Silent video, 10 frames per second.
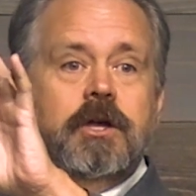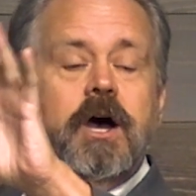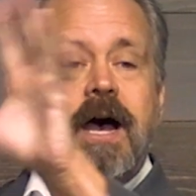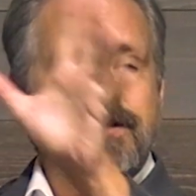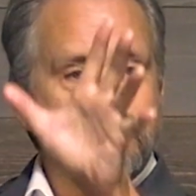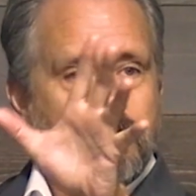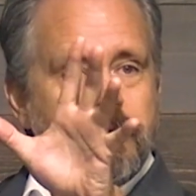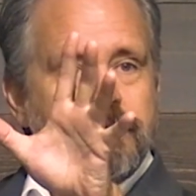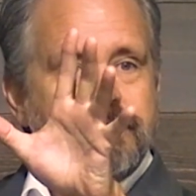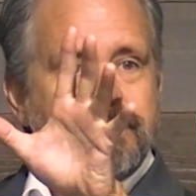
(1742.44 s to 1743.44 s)
God's
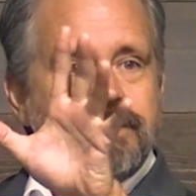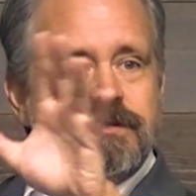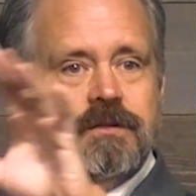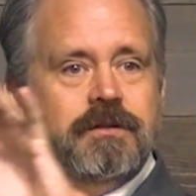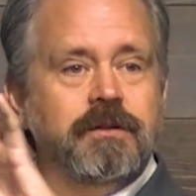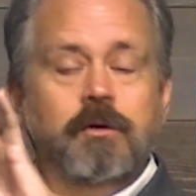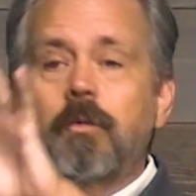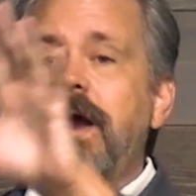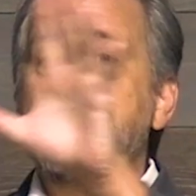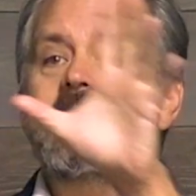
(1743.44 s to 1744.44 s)
words, the
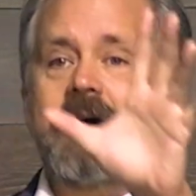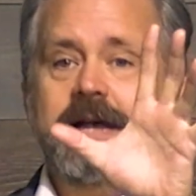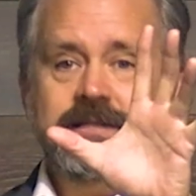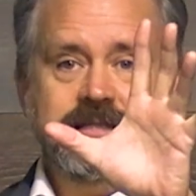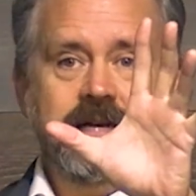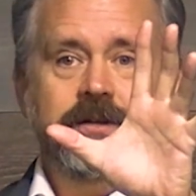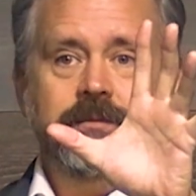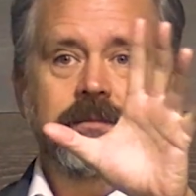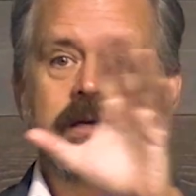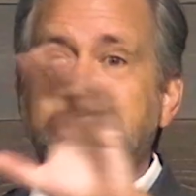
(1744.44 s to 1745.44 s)
way God said
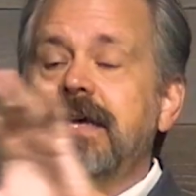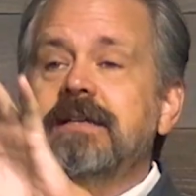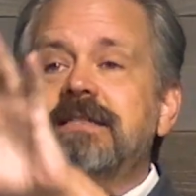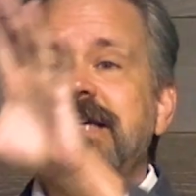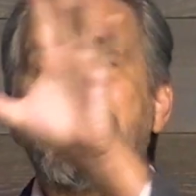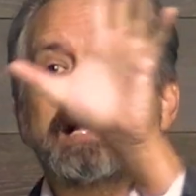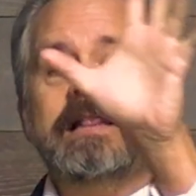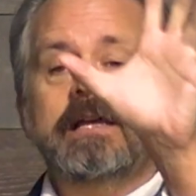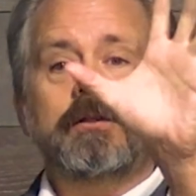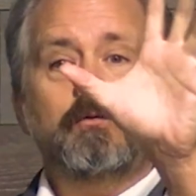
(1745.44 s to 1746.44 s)
them,
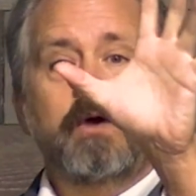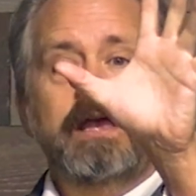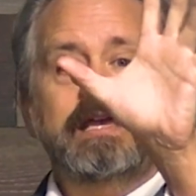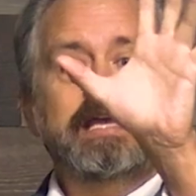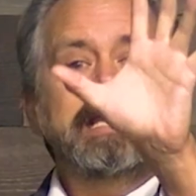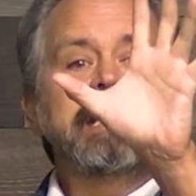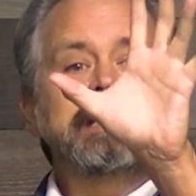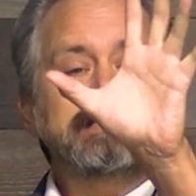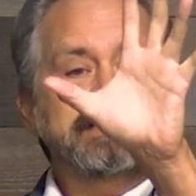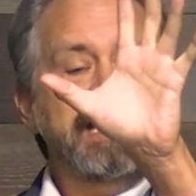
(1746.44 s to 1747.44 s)
exactly the way
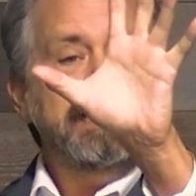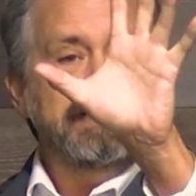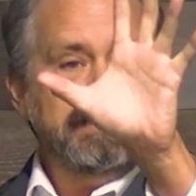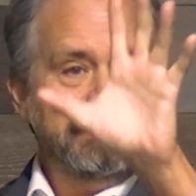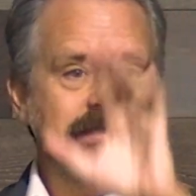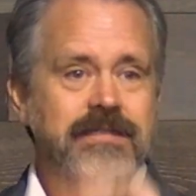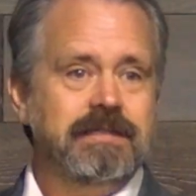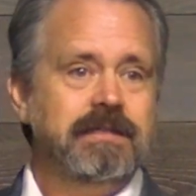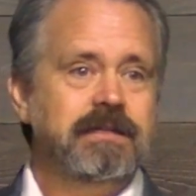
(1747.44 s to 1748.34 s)
He said it,